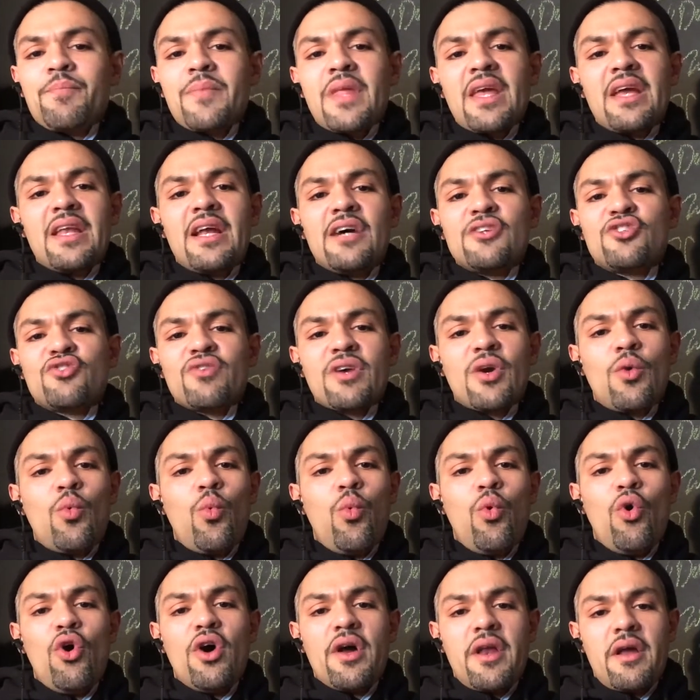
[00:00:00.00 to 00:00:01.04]
and I'll drink
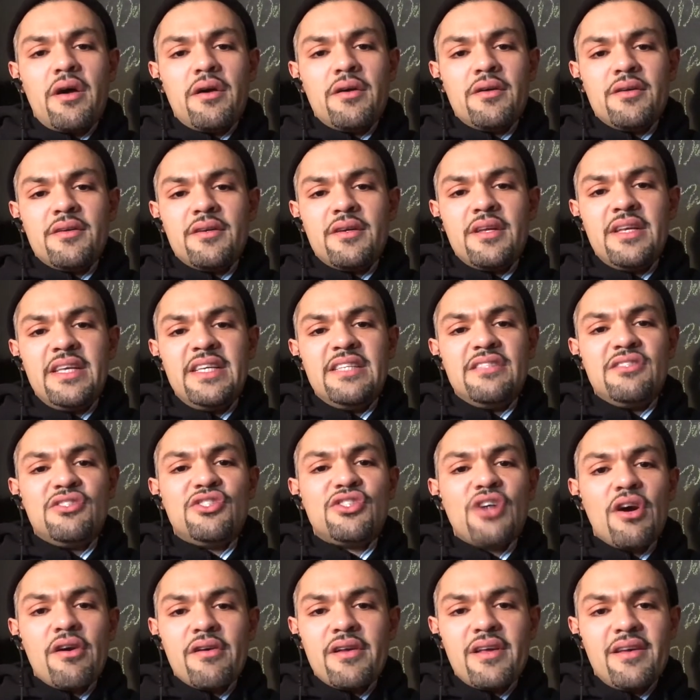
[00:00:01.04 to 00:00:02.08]
water and eat
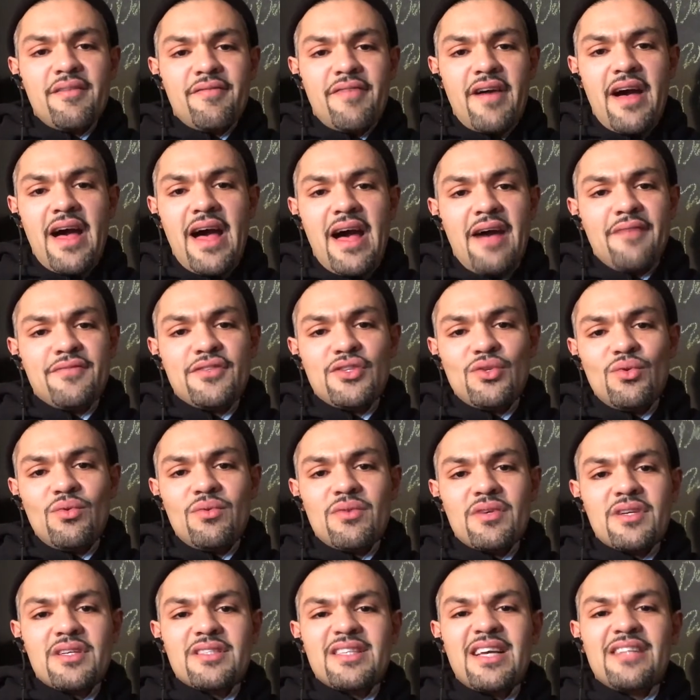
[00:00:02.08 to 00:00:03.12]
dirt if I have to
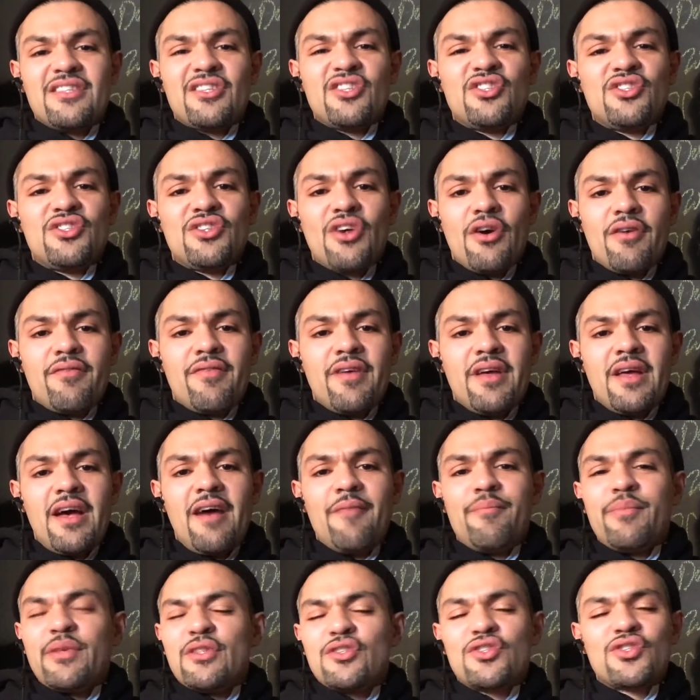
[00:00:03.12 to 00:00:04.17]
because I deserve it.
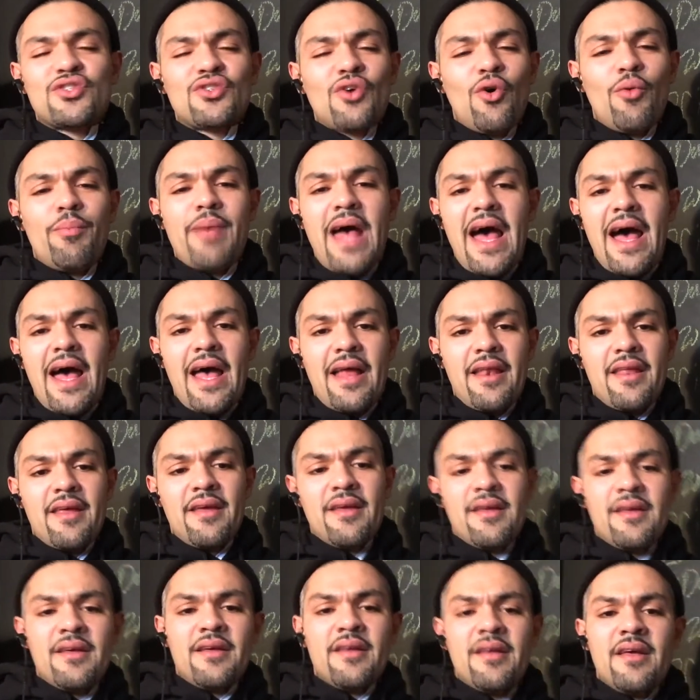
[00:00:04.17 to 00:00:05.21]
I've been so bad.
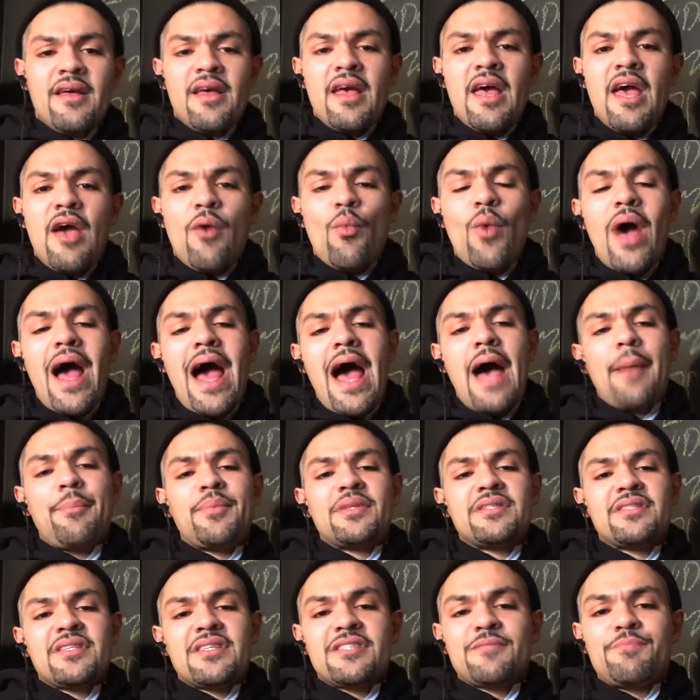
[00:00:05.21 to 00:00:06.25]
And what
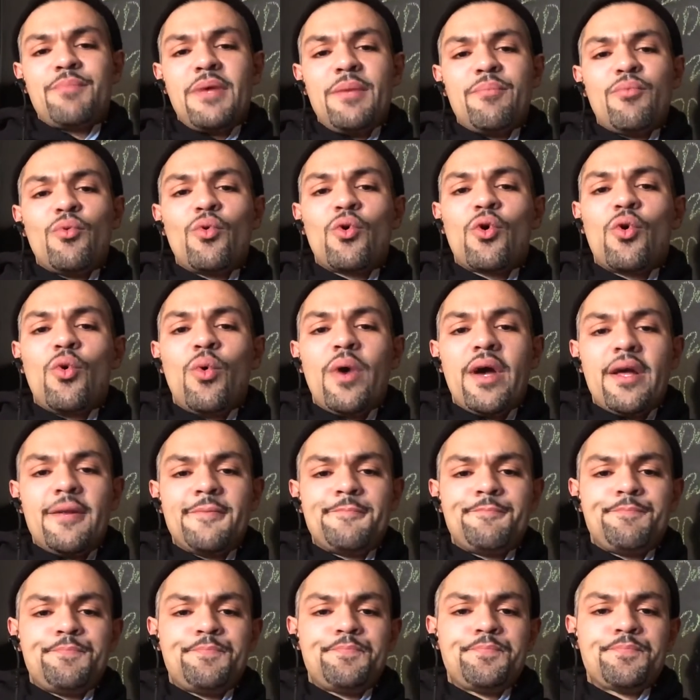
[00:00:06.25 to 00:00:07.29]
happens is people quit.
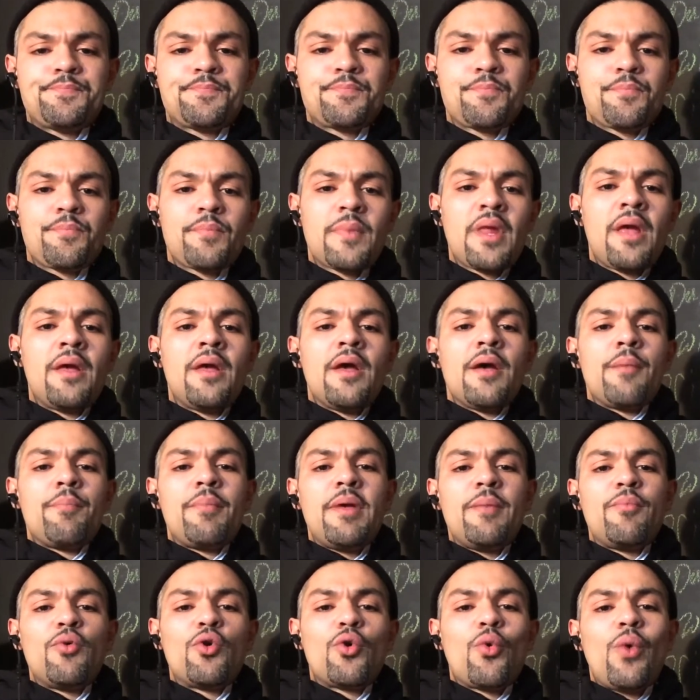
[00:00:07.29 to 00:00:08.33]

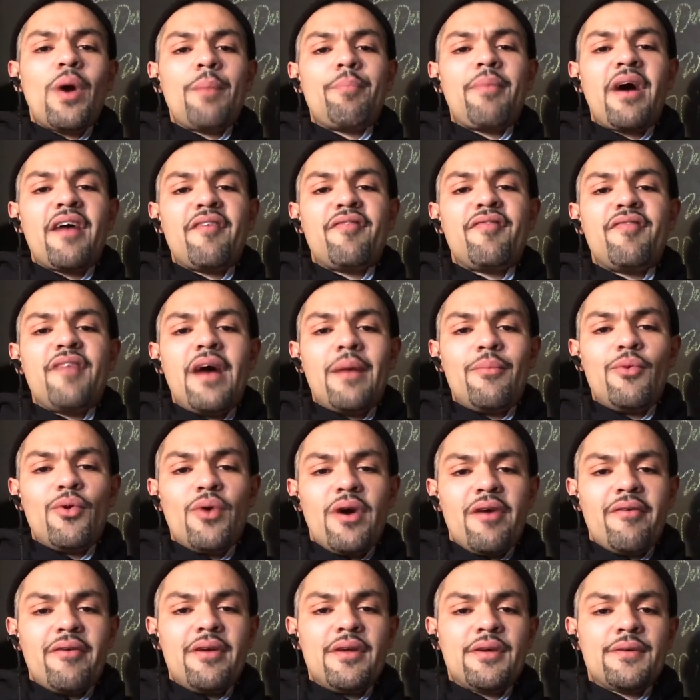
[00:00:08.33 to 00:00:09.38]
People quit by
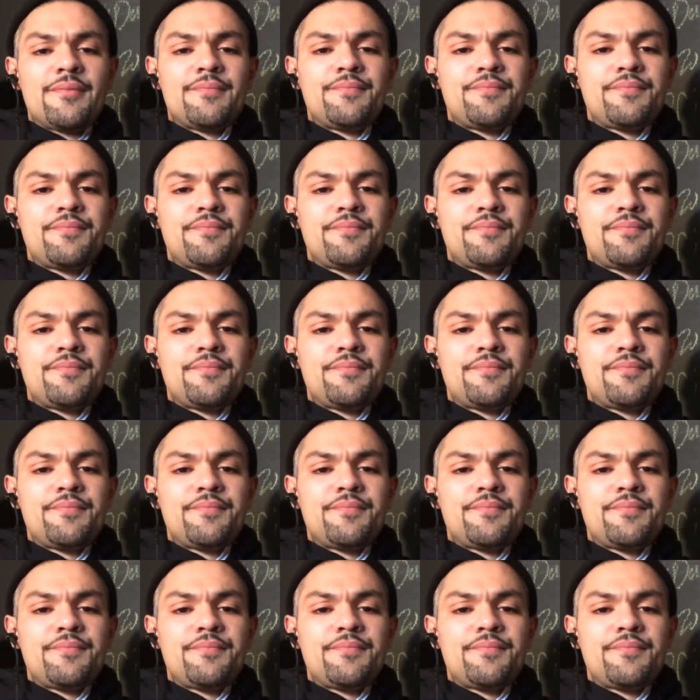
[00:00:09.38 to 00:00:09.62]
February.